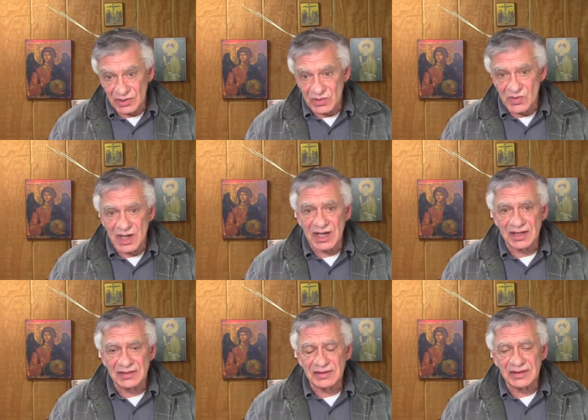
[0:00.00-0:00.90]
and new
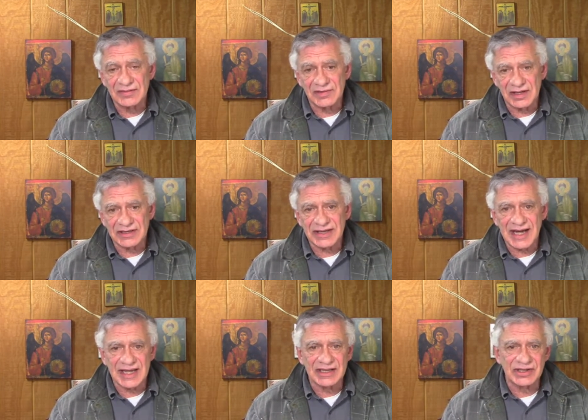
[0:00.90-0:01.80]
wine for
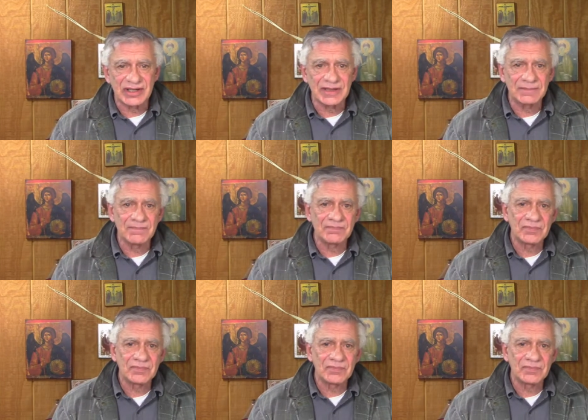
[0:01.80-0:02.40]
his analogy.